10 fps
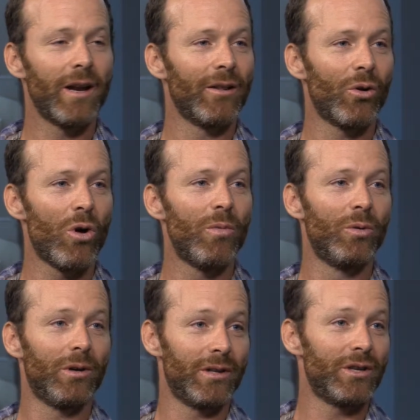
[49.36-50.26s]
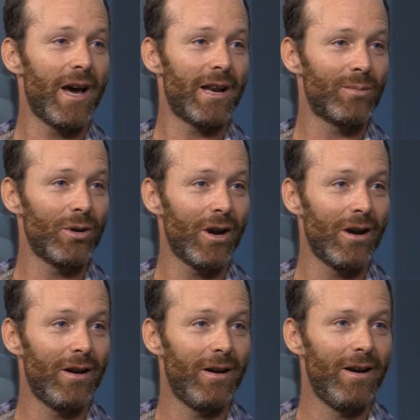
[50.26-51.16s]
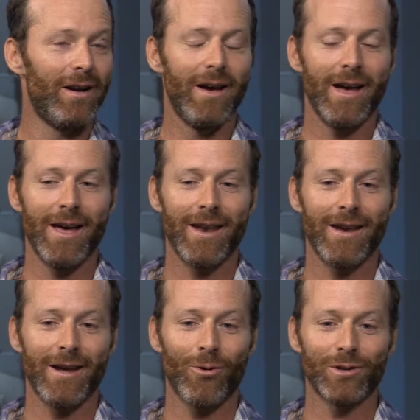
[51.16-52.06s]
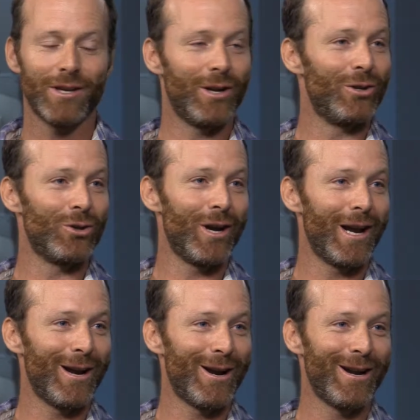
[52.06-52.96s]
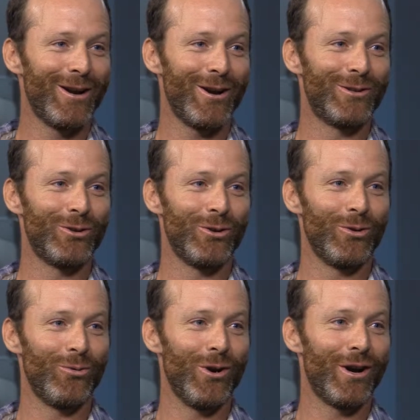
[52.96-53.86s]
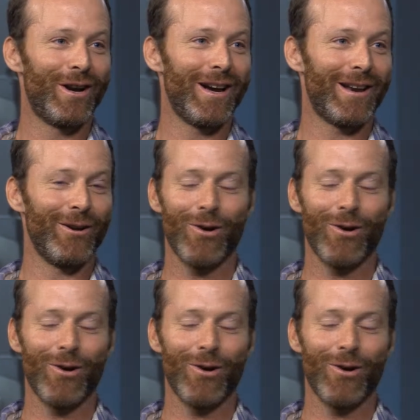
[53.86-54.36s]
in the corporate world in Johannesburg, and I wasn't enjoying going to work at an